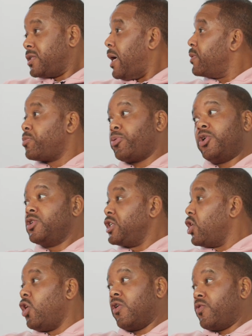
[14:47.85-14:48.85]
So I was
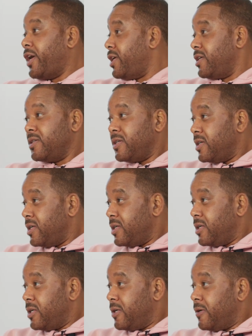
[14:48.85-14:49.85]
purging already.
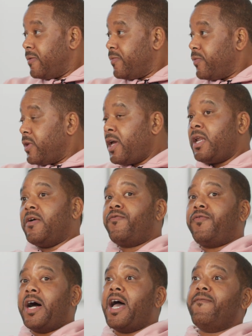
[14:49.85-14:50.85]
And in
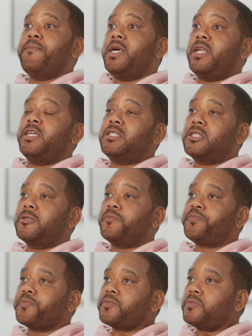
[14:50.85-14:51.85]
5 minutes,
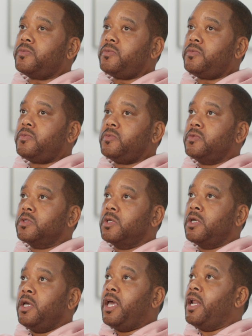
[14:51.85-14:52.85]

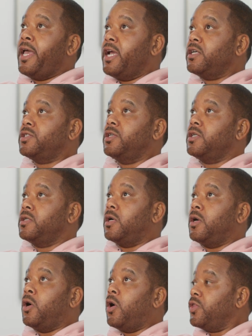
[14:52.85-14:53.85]
it had answered
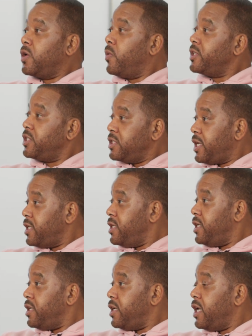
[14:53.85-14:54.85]
all the questions I
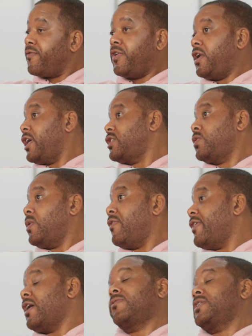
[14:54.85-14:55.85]
needed, and for the next
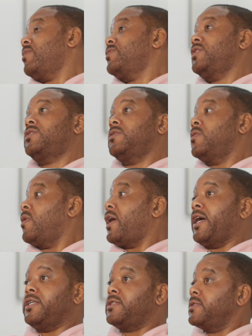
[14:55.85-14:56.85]
12 hours, I was just on
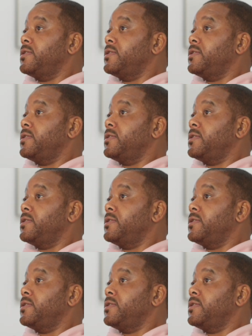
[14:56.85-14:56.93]
ice.